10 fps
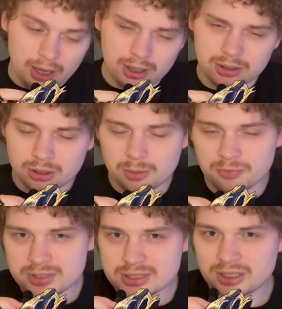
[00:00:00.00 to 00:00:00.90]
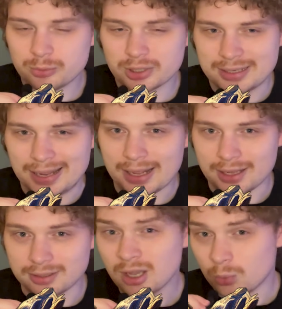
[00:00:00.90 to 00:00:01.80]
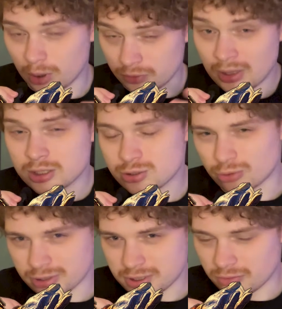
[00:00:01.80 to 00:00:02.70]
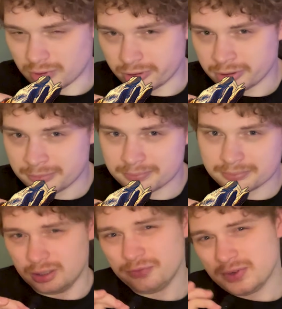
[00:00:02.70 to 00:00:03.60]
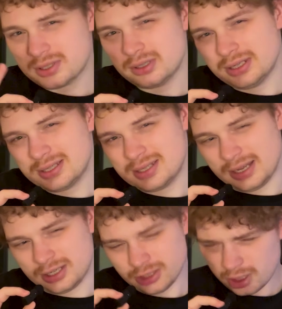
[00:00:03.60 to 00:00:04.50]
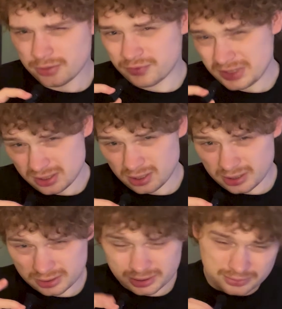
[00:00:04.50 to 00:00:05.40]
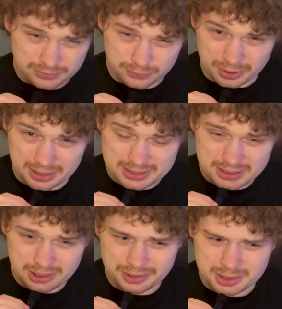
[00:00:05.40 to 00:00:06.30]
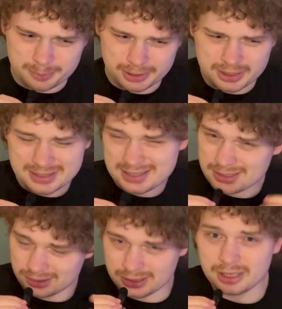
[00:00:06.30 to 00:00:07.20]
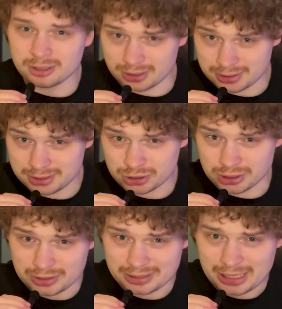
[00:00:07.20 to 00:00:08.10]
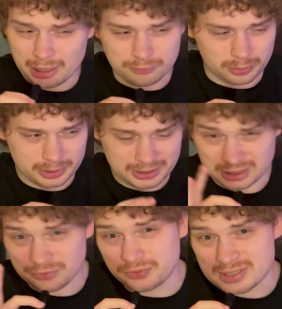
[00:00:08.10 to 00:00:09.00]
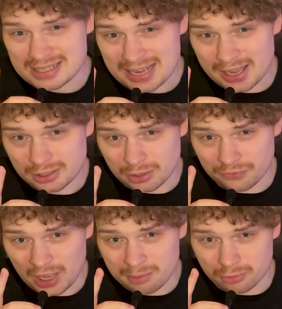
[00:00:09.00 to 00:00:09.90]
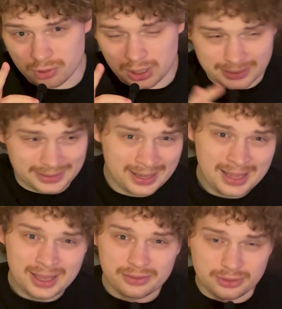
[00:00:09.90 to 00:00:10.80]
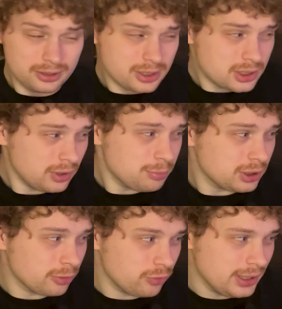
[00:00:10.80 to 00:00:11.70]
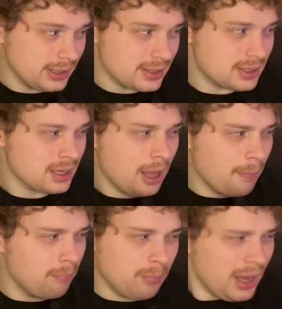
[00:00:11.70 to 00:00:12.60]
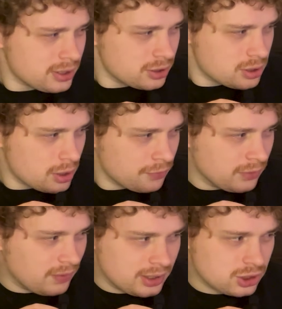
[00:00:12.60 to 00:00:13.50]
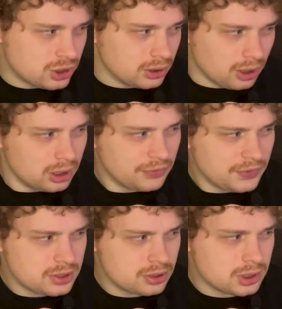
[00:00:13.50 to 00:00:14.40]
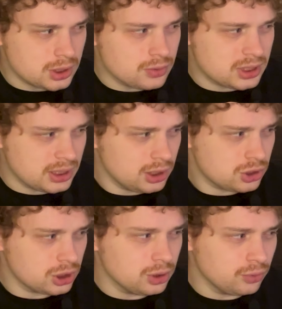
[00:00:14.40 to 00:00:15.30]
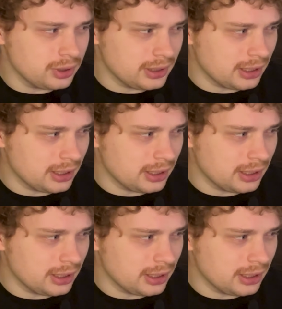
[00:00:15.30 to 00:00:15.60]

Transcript: and obviously we're gonna end with Sorcerer. Artificer is a tough start for the series because it's a later addition to the game from a different setting of Eberron. Their description reads, "Masters of invention, artificers use ingenuity